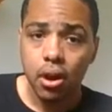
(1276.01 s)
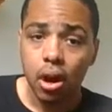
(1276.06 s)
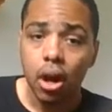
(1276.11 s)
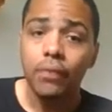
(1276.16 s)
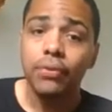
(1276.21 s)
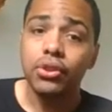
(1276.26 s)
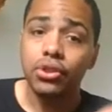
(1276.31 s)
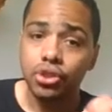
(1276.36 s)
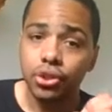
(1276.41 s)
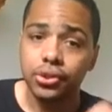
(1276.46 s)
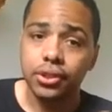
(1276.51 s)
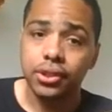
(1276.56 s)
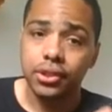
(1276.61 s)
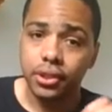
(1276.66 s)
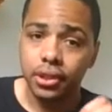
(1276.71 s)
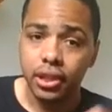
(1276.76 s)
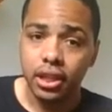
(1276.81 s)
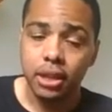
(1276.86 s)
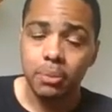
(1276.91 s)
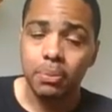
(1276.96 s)
of the Justice
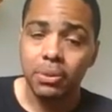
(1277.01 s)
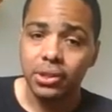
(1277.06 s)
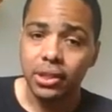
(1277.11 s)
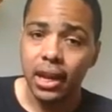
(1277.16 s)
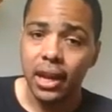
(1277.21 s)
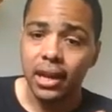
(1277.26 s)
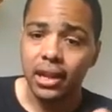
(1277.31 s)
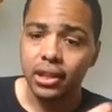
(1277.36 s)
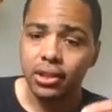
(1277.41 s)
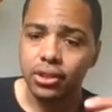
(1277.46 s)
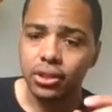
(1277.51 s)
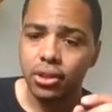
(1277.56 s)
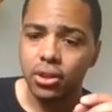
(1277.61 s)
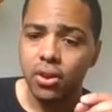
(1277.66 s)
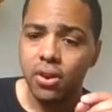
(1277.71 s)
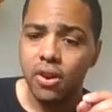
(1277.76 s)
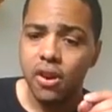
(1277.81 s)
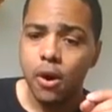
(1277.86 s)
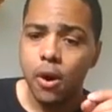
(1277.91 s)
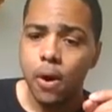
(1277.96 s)
League, besides
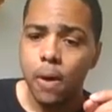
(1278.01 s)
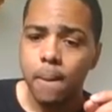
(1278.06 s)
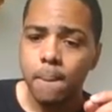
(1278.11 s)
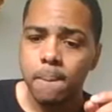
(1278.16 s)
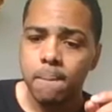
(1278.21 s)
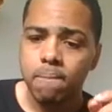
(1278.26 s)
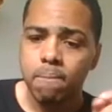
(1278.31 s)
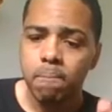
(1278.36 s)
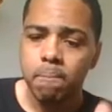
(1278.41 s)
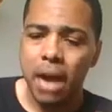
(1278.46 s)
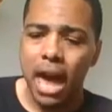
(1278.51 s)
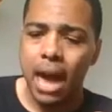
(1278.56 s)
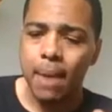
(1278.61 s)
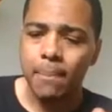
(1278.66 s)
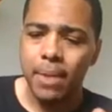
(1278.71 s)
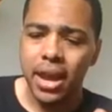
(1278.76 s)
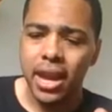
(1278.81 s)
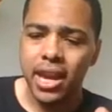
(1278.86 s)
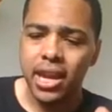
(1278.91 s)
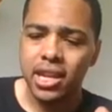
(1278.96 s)

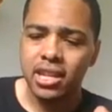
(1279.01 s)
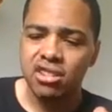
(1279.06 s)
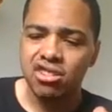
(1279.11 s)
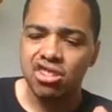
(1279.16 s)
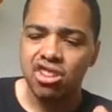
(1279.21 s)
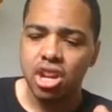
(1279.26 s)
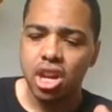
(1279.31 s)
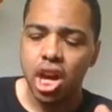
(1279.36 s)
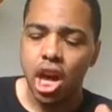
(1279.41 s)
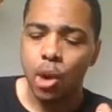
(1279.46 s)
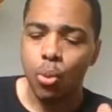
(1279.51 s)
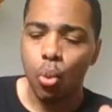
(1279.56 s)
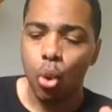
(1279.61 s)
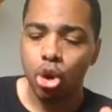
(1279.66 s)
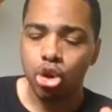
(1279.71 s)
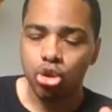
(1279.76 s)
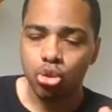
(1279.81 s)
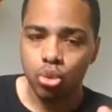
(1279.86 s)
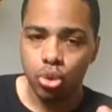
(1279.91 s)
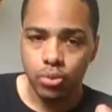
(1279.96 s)
Batman and
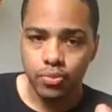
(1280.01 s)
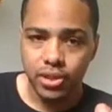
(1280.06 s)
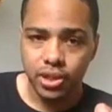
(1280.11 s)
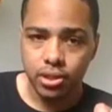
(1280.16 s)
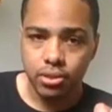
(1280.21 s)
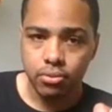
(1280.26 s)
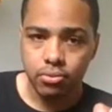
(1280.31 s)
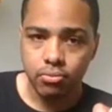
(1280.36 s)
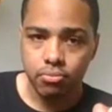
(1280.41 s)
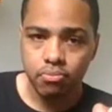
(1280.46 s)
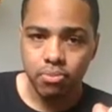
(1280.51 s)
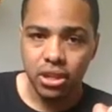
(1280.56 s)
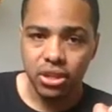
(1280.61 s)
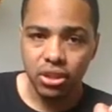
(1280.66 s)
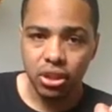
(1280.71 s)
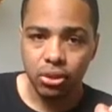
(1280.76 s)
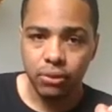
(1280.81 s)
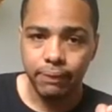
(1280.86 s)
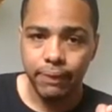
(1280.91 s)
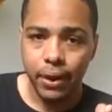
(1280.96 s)
Wonder Woman being
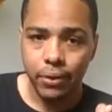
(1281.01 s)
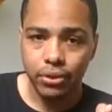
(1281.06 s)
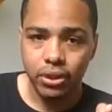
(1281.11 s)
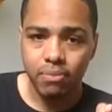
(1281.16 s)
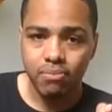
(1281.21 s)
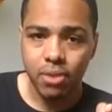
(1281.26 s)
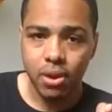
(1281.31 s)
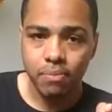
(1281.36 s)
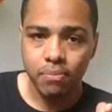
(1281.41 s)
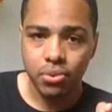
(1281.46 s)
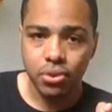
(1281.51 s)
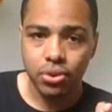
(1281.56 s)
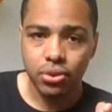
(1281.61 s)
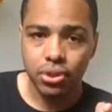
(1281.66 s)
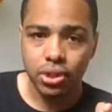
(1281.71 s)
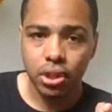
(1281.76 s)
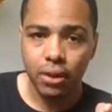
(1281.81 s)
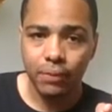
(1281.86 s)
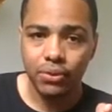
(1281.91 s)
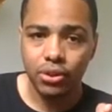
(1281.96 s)
the founding members
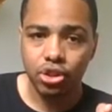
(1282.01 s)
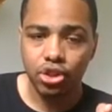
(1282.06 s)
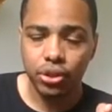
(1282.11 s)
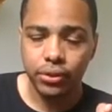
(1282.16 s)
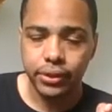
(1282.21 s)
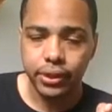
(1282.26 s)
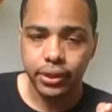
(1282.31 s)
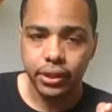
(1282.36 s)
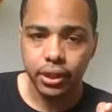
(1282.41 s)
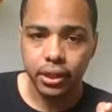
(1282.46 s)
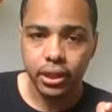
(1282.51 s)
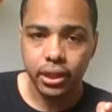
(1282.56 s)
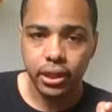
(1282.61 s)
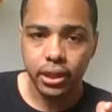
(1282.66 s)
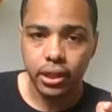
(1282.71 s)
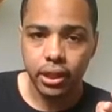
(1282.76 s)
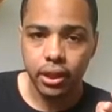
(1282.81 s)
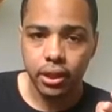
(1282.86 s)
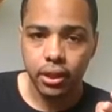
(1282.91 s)
of the Justice League.